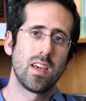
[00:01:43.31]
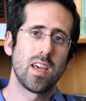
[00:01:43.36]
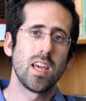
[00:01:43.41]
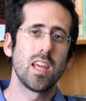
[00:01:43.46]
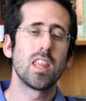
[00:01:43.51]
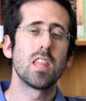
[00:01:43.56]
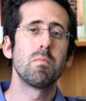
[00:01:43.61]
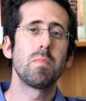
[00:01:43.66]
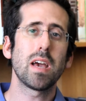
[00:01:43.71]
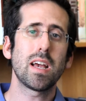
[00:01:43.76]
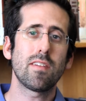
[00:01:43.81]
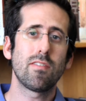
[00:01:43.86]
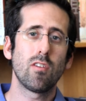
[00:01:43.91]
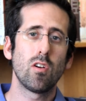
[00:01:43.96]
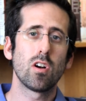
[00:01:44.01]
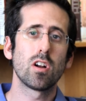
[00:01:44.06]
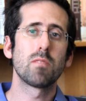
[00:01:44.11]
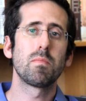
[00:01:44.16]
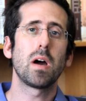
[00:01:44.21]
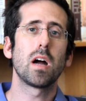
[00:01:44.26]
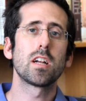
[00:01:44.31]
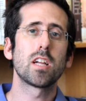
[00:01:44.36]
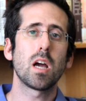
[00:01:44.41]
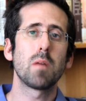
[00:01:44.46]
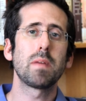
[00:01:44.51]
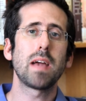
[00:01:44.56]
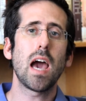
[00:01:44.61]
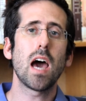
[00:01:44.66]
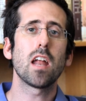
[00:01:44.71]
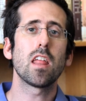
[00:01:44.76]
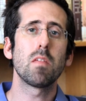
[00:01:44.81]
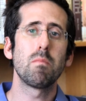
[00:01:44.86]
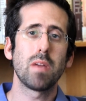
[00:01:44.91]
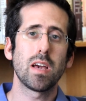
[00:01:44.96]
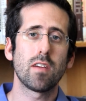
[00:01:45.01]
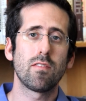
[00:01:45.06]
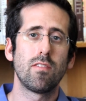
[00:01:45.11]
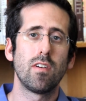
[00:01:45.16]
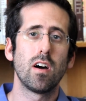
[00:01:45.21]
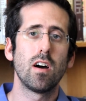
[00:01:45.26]
in the mikveh upon coming out of the
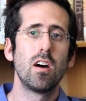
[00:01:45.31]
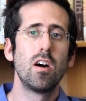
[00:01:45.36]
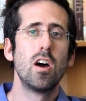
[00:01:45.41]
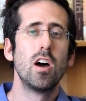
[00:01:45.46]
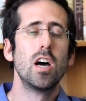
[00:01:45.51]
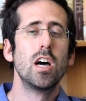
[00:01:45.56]
mikveh,